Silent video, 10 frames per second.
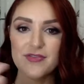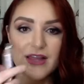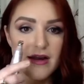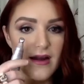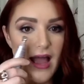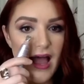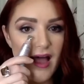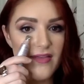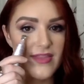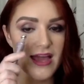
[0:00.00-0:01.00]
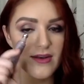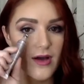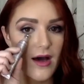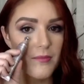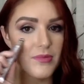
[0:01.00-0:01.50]
there and then
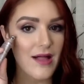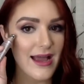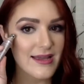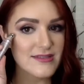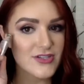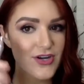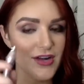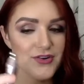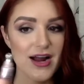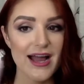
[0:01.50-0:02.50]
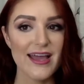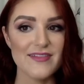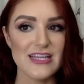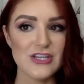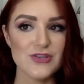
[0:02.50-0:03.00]
apply it to your under eye
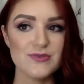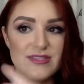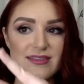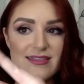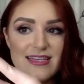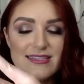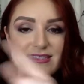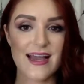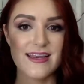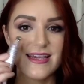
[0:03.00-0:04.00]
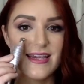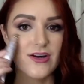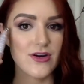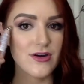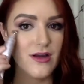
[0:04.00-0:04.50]
and then use this side
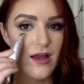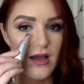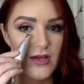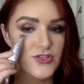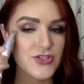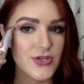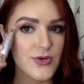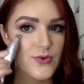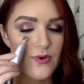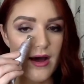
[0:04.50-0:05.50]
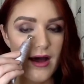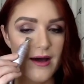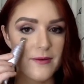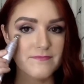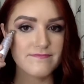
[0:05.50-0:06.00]
here to
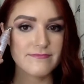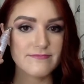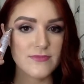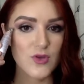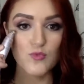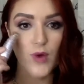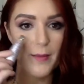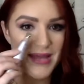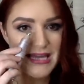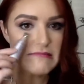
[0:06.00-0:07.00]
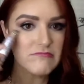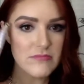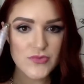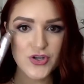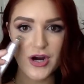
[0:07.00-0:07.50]
um, rub in
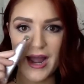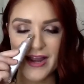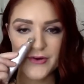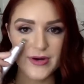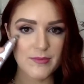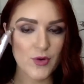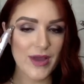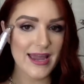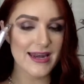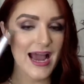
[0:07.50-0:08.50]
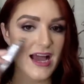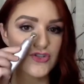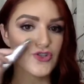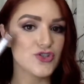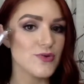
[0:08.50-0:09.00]
your eye cream, okay? And
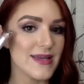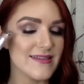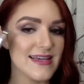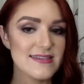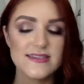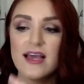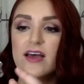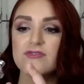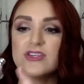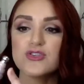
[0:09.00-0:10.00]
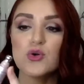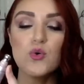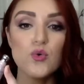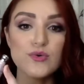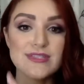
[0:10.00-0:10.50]
as you're doing this, this
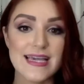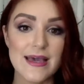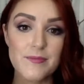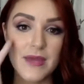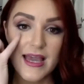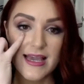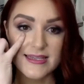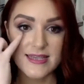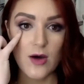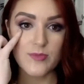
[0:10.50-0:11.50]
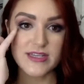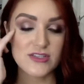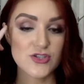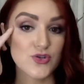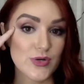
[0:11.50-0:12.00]
cool tip is helping
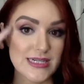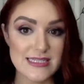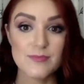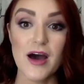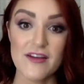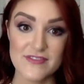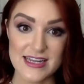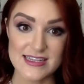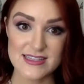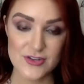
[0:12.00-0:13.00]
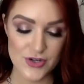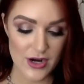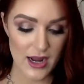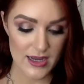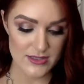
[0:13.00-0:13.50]
to decrease puffiness under
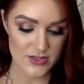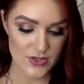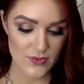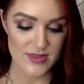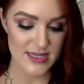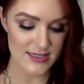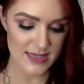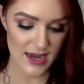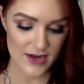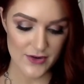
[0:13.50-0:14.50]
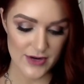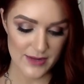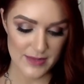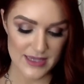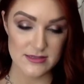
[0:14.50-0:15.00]
your eyes. So this eye
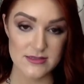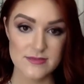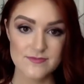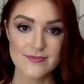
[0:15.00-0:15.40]
cream is